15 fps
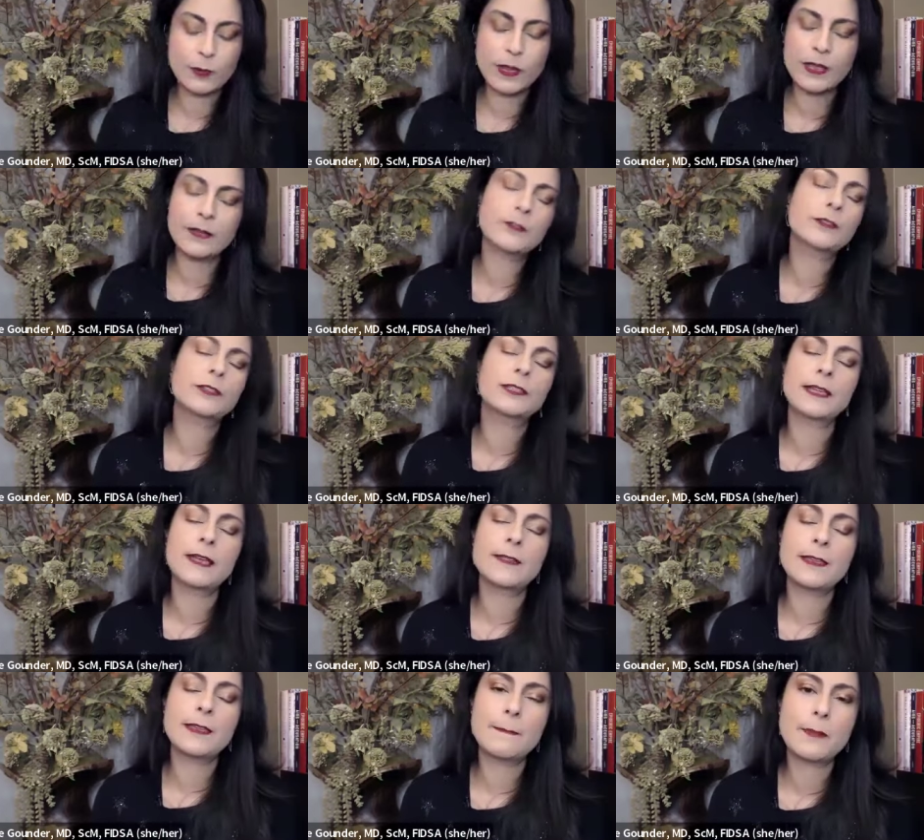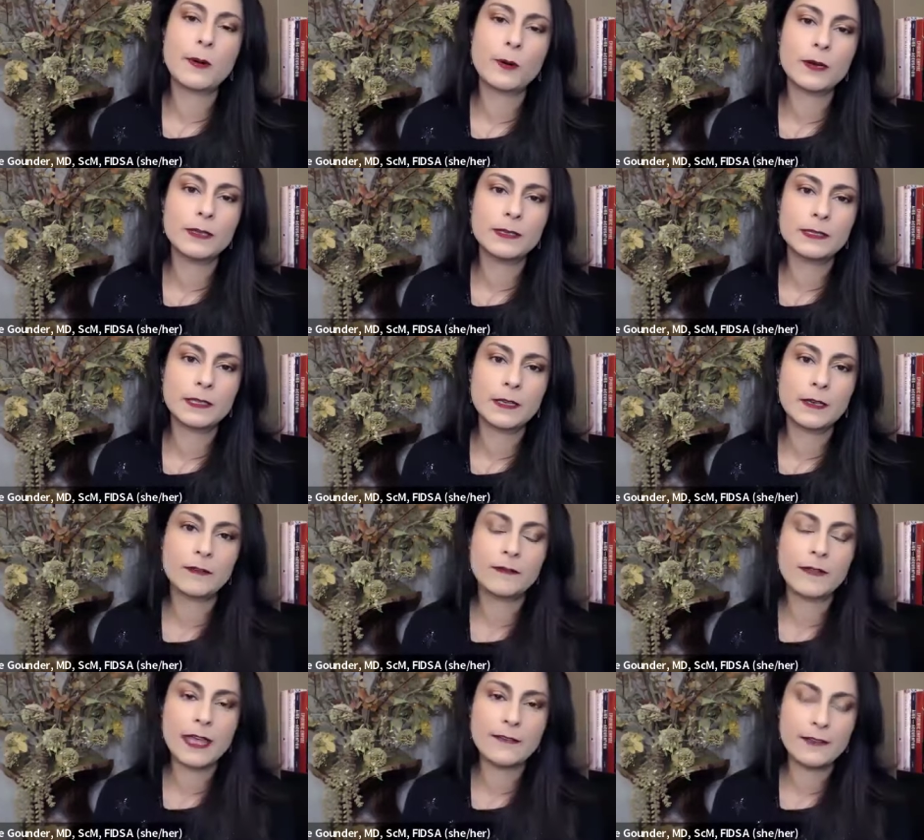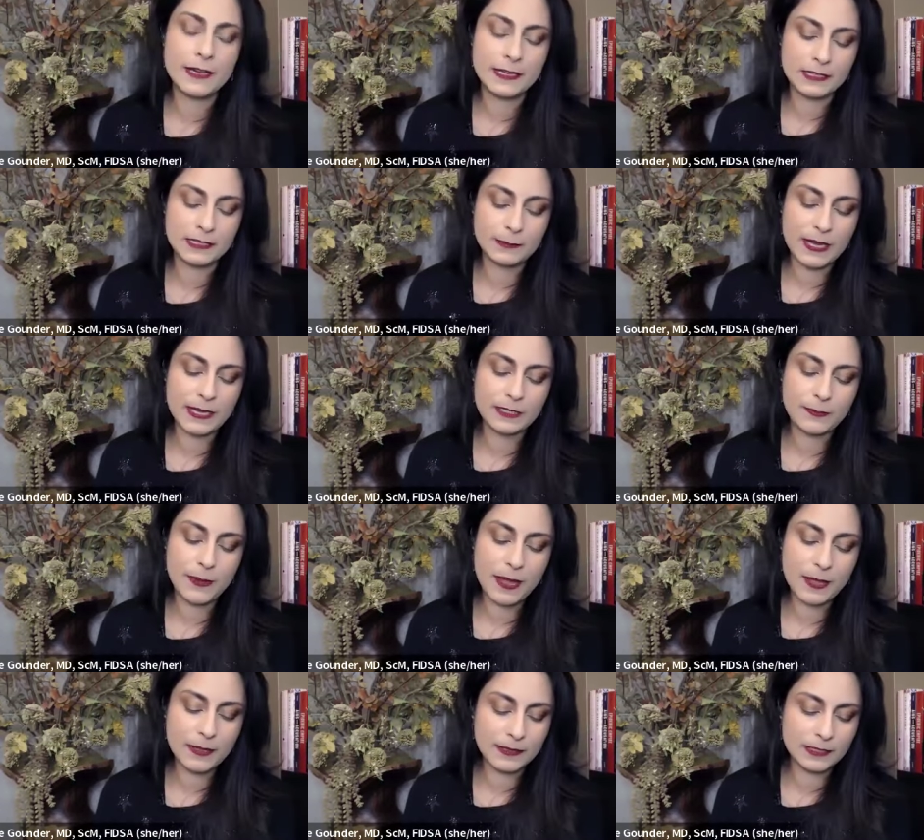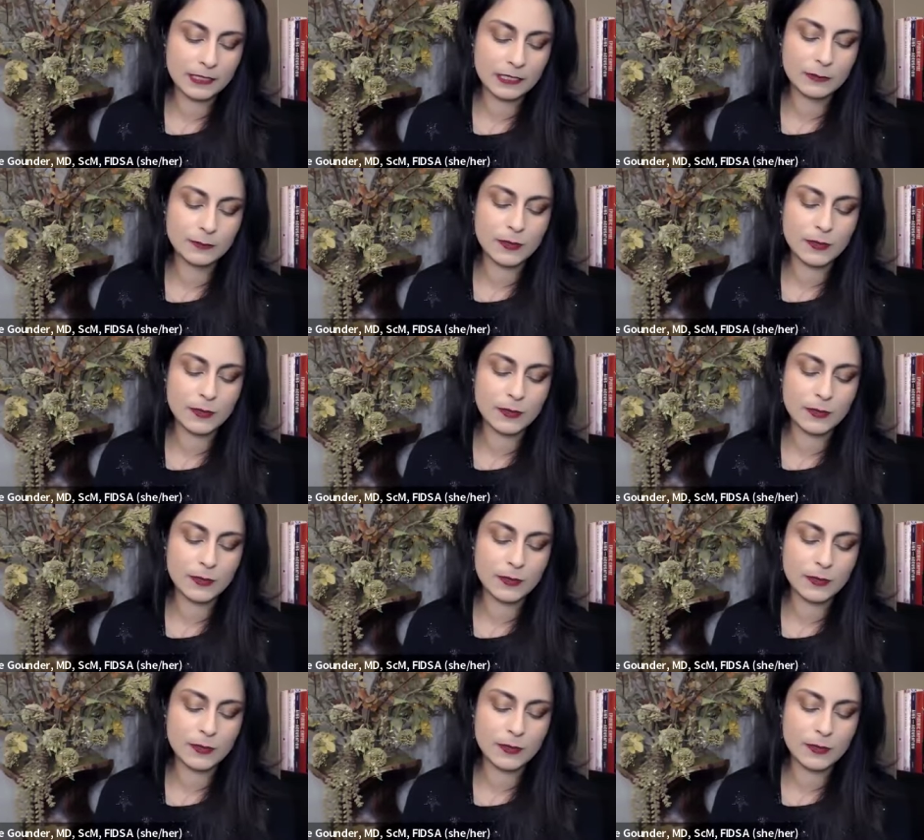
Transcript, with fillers: we understand the importance of evidence-based policies,